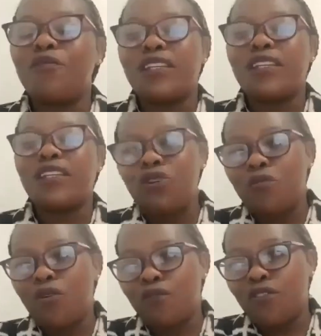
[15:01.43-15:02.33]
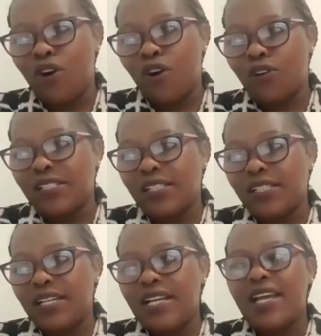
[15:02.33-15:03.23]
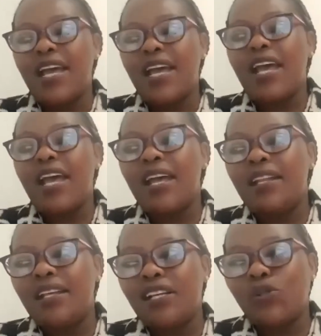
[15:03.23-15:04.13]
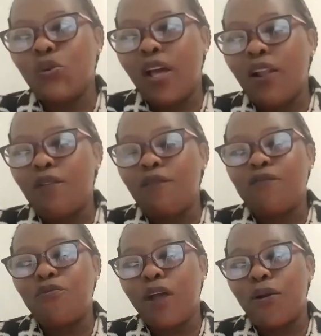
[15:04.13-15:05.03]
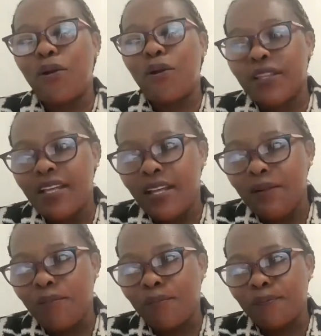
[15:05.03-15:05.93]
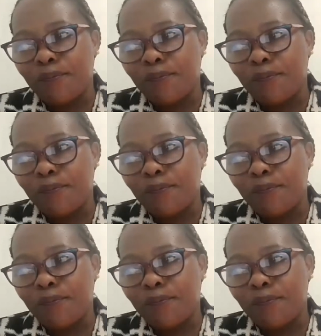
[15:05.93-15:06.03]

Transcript: the kingdom of God. And the 12 were with him.